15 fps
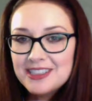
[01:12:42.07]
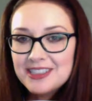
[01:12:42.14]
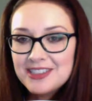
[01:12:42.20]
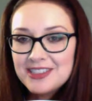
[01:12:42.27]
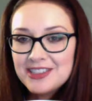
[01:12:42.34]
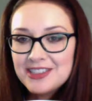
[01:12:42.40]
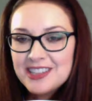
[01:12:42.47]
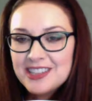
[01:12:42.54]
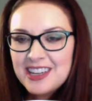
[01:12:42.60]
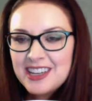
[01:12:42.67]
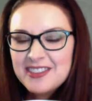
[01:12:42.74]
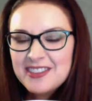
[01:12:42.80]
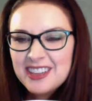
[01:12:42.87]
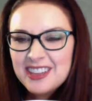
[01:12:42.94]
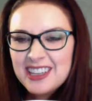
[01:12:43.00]
It's just kind of
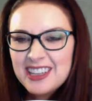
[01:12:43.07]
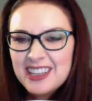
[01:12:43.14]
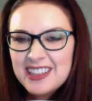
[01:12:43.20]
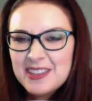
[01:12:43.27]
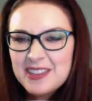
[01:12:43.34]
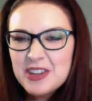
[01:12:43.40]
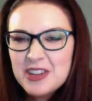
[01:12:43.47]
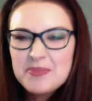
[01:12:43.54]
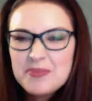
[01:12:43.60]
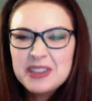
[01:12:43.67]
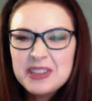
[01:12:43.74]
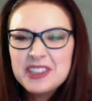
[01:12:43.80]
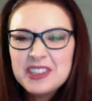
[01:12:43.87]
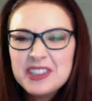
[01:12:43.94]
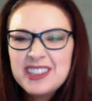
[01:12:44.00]
like the
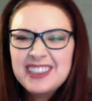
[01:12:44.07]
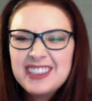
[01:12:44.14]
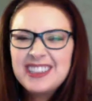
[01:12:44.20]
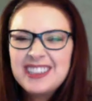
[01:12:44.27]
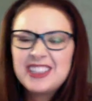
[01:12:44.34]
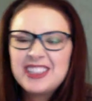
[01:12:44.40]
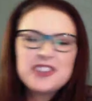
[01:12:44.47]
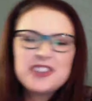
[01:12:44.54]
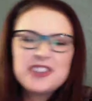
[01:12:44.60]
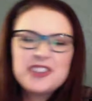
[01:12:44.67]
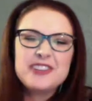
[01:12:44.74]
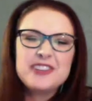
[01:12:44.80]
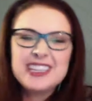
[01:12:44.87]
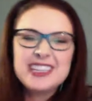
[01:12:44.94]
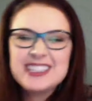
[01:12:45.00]
good
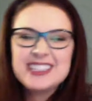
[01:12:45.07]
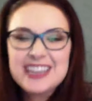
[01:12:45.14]
feelings.